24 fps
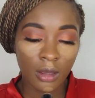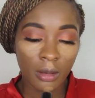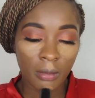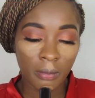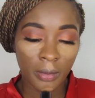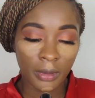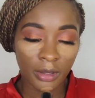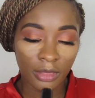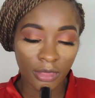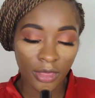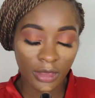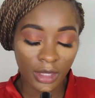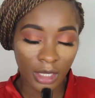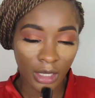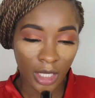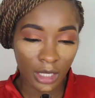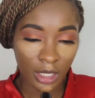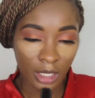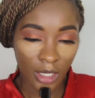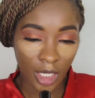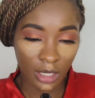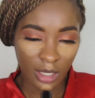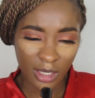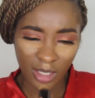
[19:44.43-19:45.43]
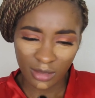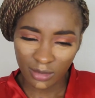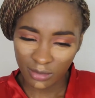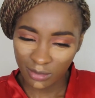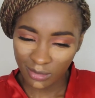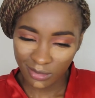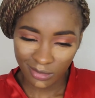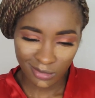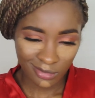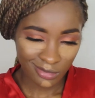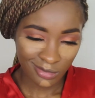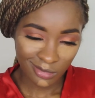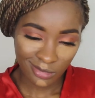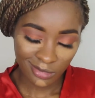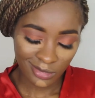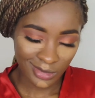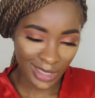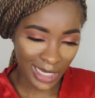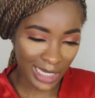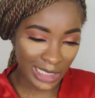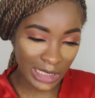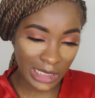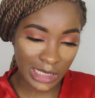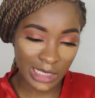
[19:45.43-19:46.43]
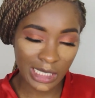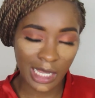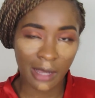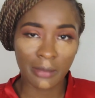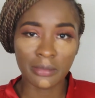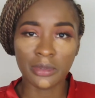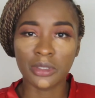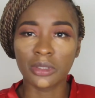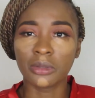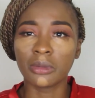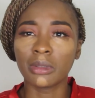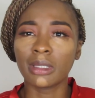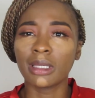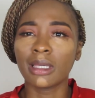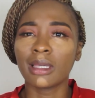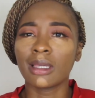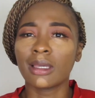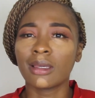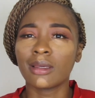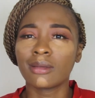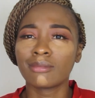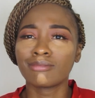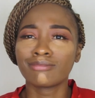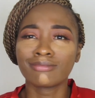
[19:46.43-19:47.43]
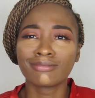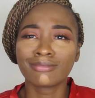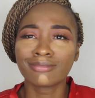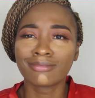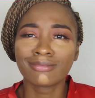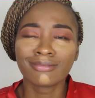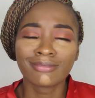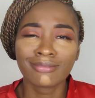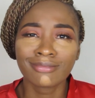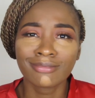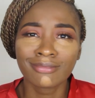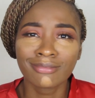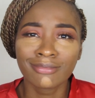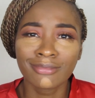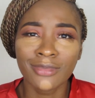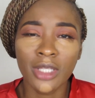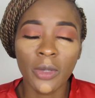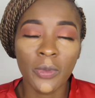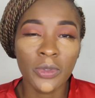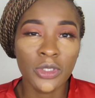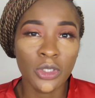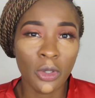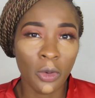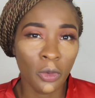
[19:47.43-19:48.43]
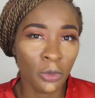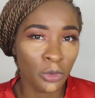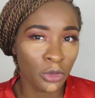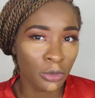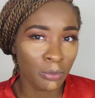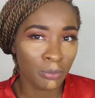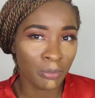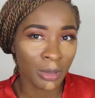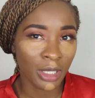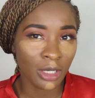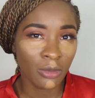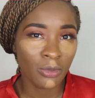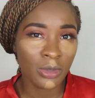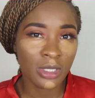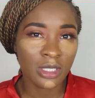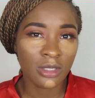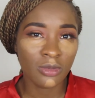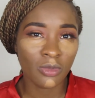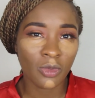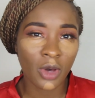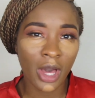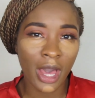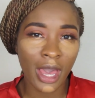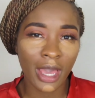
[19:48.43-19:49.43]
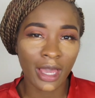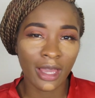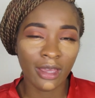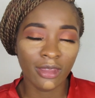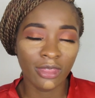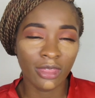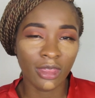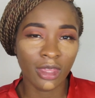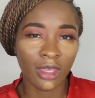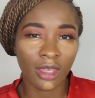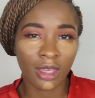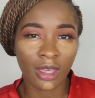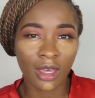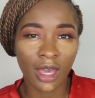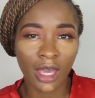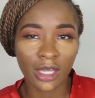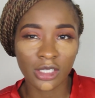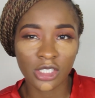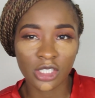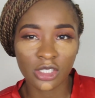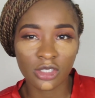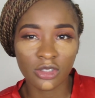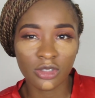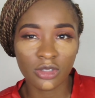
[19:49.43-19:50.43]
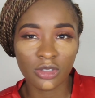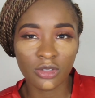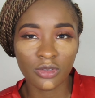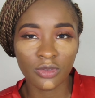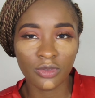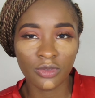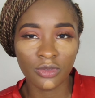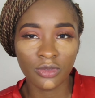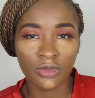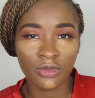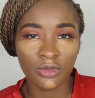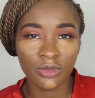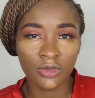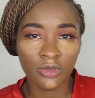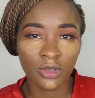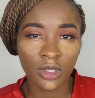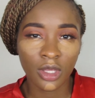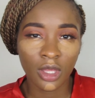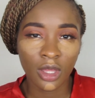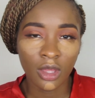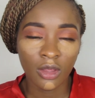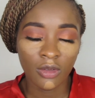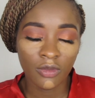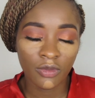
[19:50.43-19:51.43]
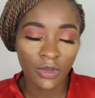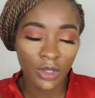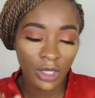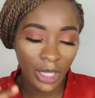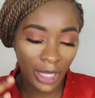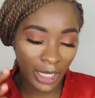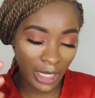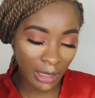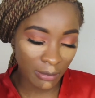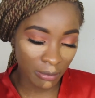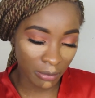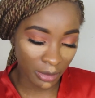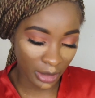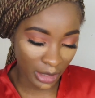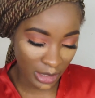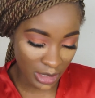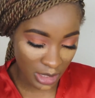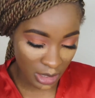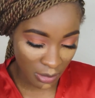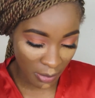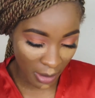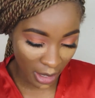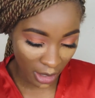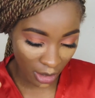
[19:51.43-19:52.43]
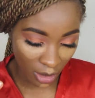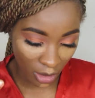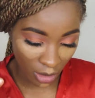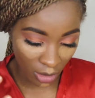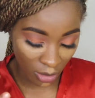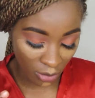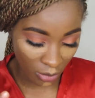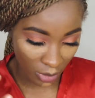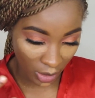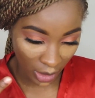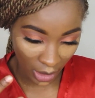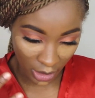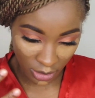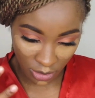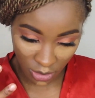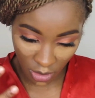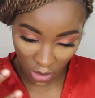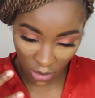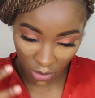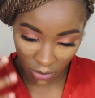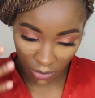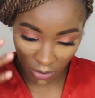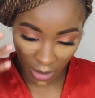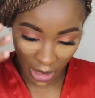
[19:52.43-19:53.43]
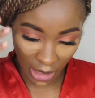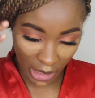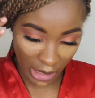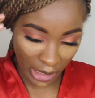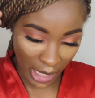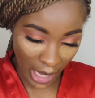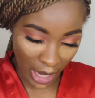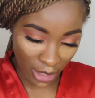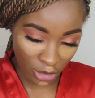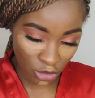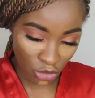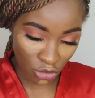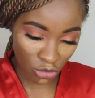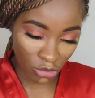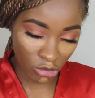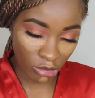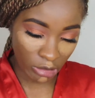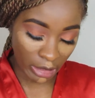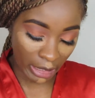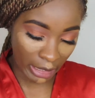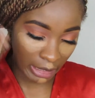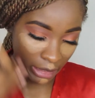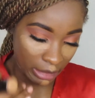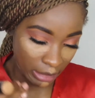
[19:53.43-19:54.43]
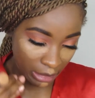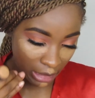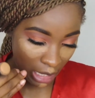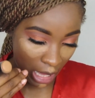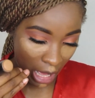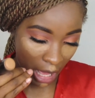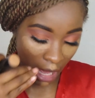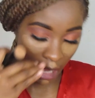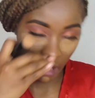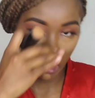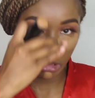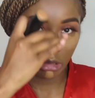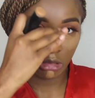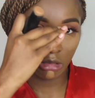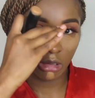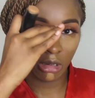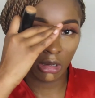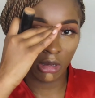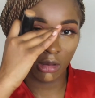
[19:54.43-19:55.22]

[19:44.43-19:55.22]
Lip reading: But then I just stopped doing it. There was no big reason why. I think I just feel like it blends better when I don't make an actual like line, you know.